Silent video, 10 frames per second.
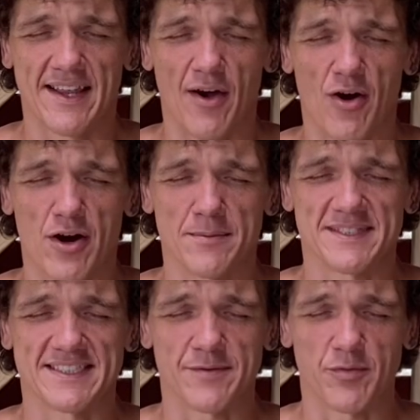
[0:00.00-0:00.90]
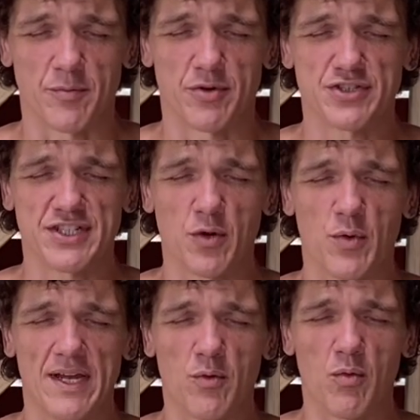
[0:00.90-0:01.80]
the arms as if we're pushing
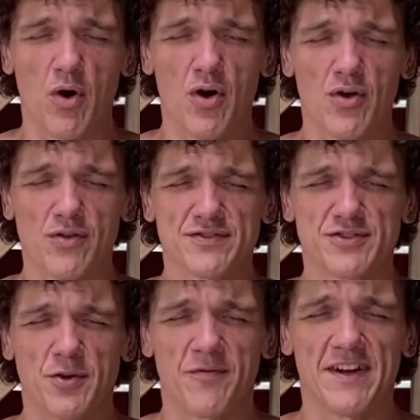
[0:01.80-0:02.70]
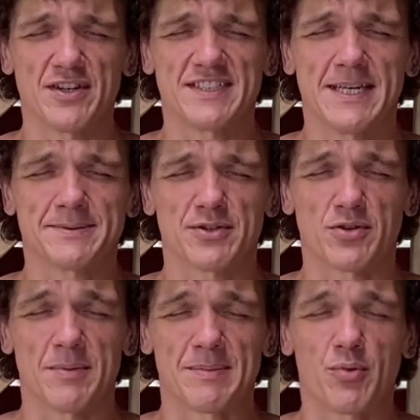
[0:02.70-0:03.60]
away the walls. Your fingertips are
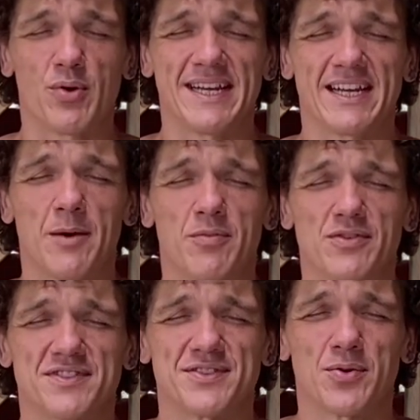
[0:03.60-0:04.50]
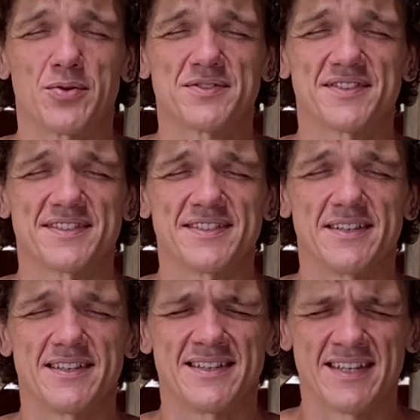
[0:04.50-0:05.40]
going to be pointing upwards towards the
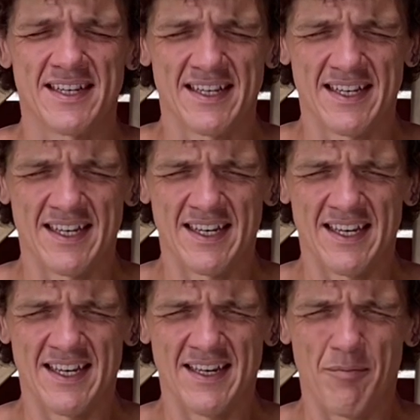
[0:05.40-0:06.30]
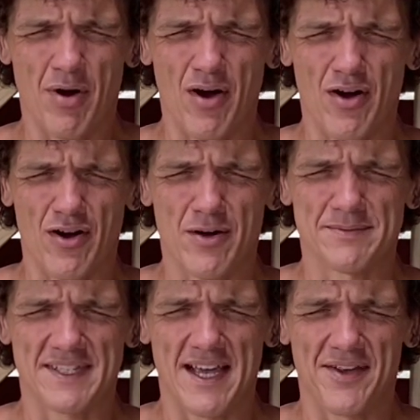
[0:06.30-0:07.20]
ceiling.
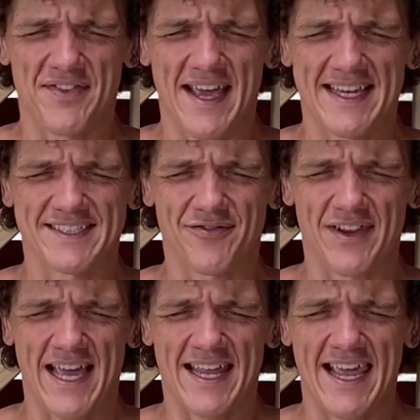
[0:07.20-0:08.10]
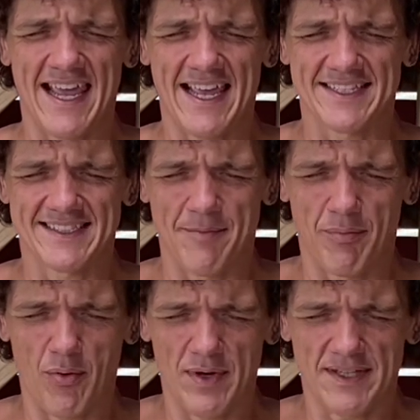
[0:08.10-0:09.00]
Palms out, nice flat hands. Then
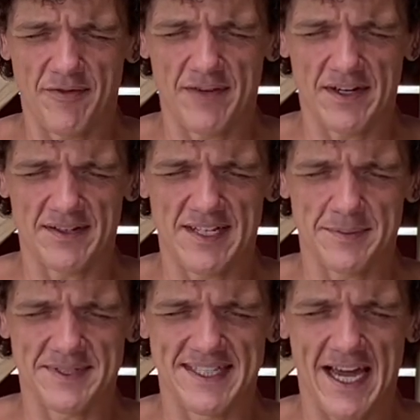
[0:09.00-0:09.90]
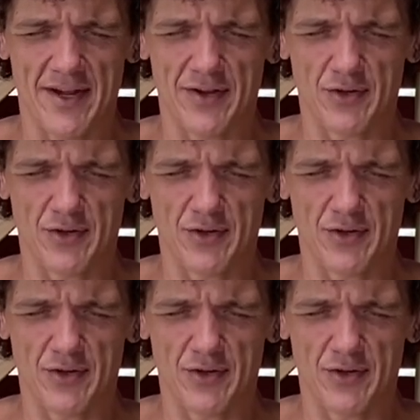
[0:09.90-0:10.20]
point the fingertips down at the